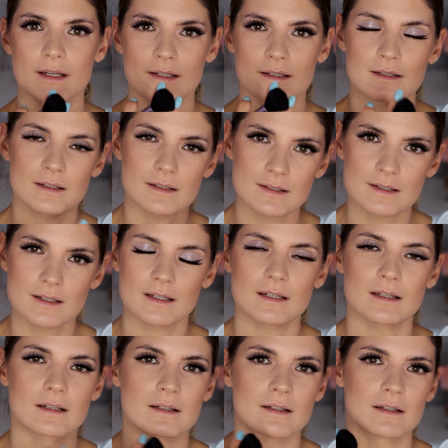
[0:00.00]
and it's
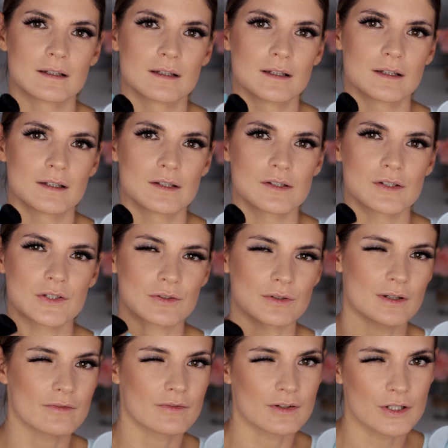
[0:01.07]
gonna
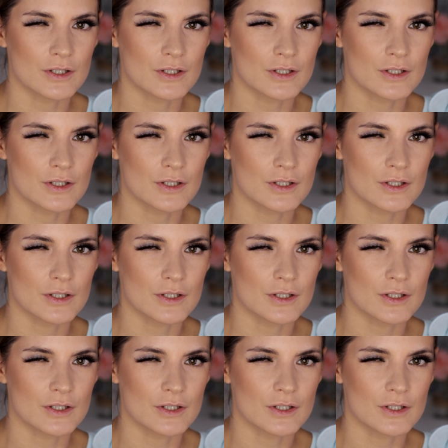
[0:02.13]
sort of